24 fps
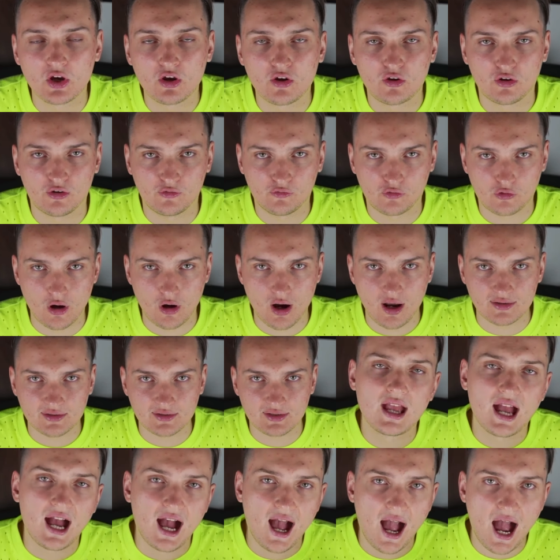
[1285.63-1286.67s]
for
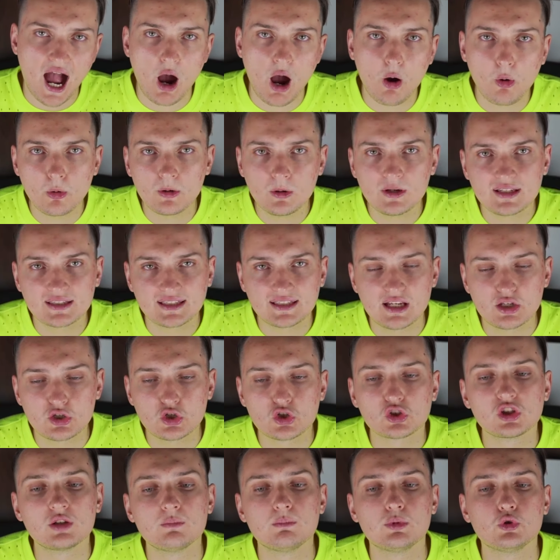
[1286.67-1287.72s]
us, how we would
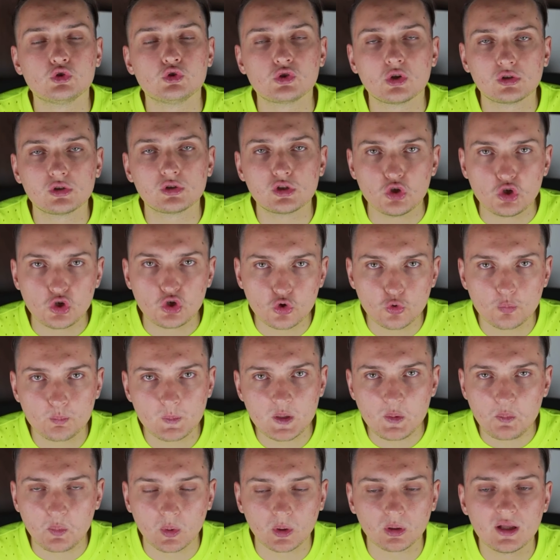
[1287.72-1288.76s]
essentially be joining new
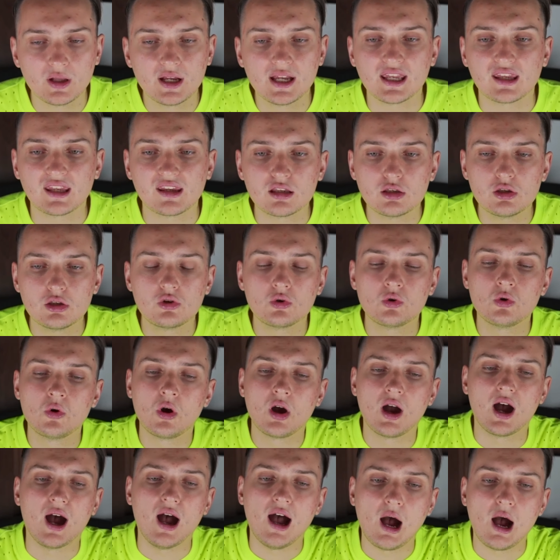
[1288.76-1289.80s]
people into
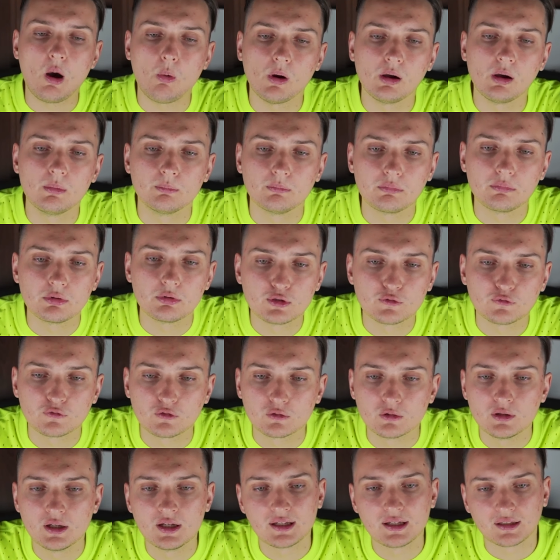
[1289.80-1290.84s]
our
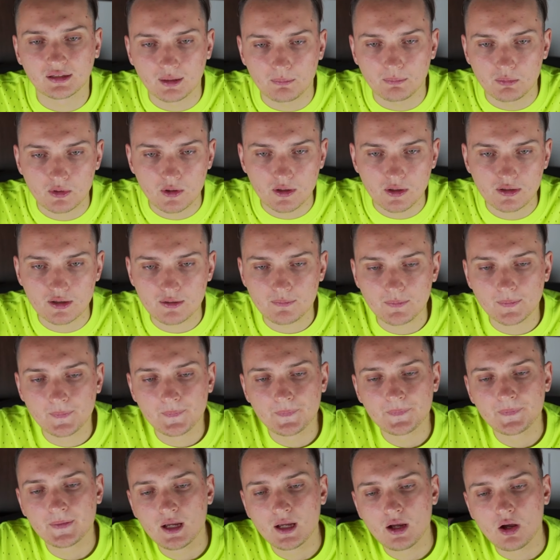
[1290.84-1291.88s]
beautiful community.
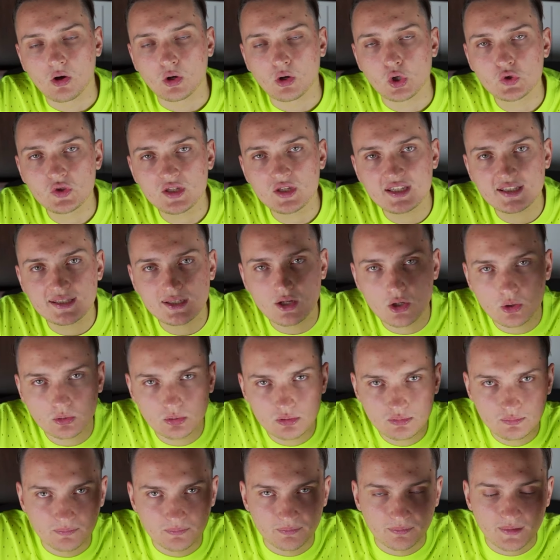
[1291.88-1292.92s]
On this
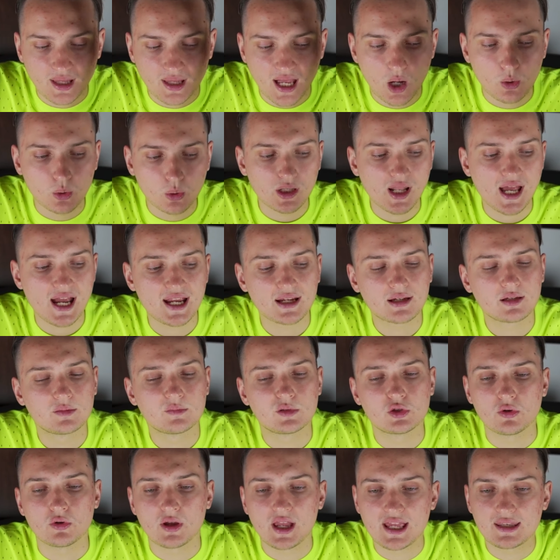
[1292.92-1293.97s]
note, I would like
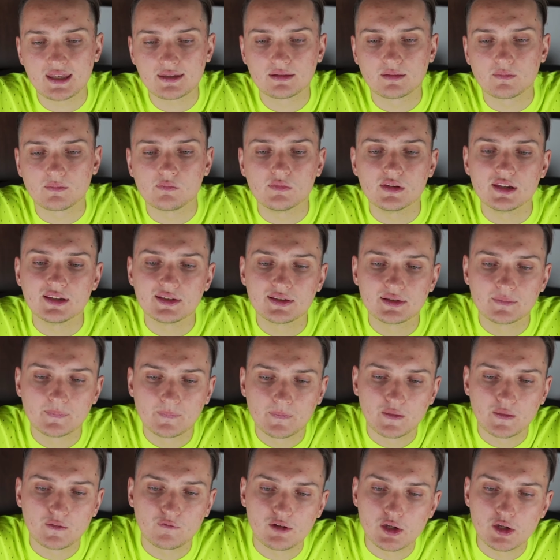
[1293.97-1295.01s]
to end this
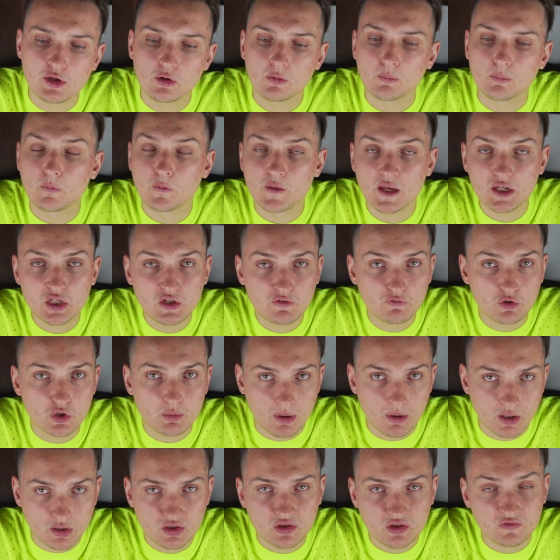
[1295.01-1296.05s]
video. Thank you very
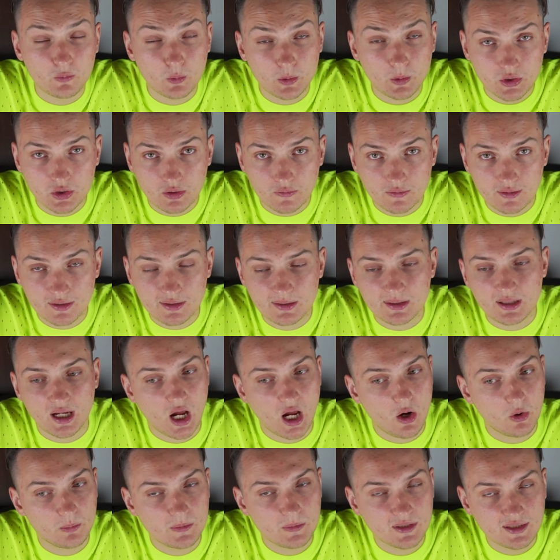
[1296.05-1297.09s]
much for watching this.
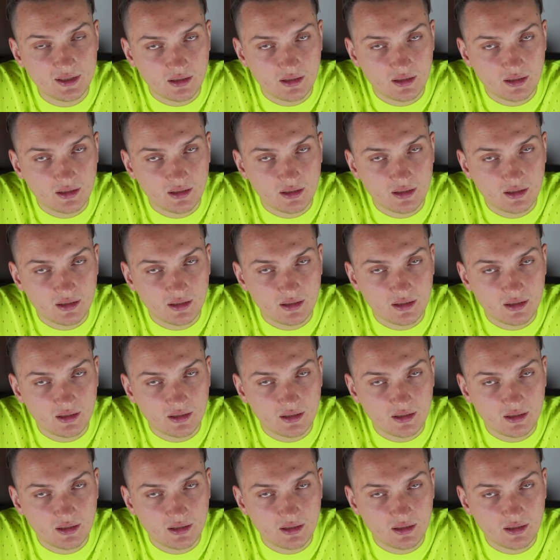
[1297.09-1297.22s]
I will be seeing you